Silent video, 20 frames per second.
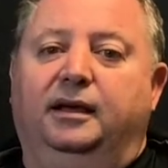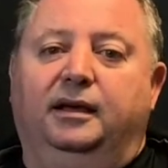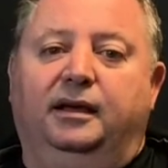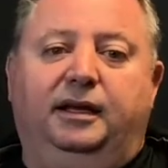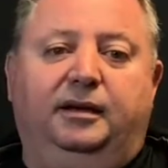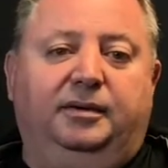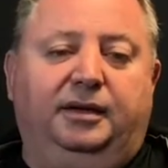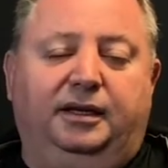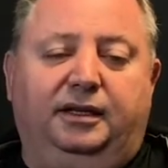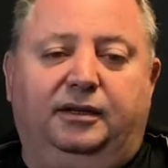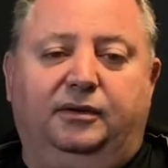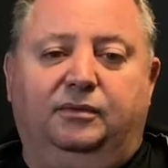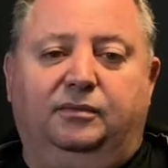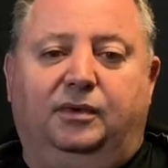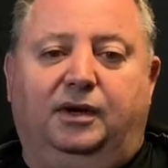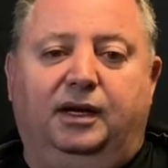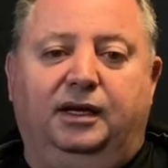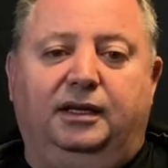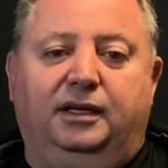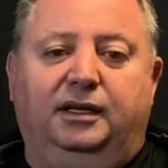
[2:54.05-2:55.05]
Anybody can
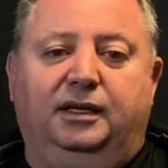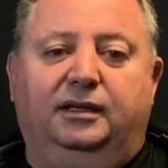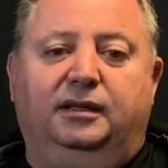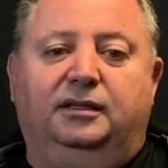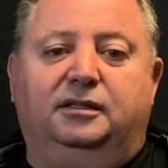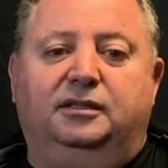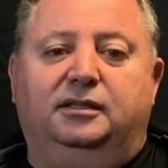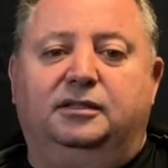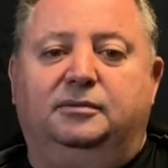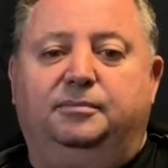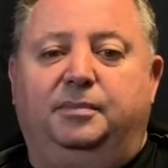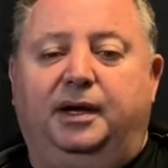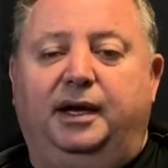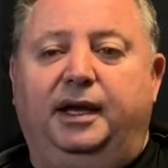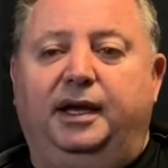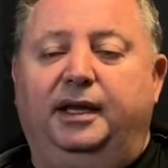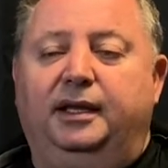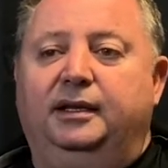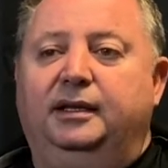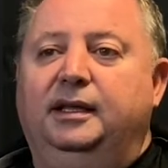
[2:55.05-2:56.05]
walk in and just
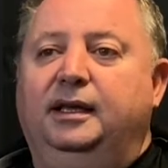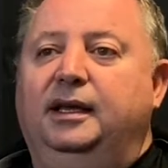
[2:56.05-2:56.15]
buy it.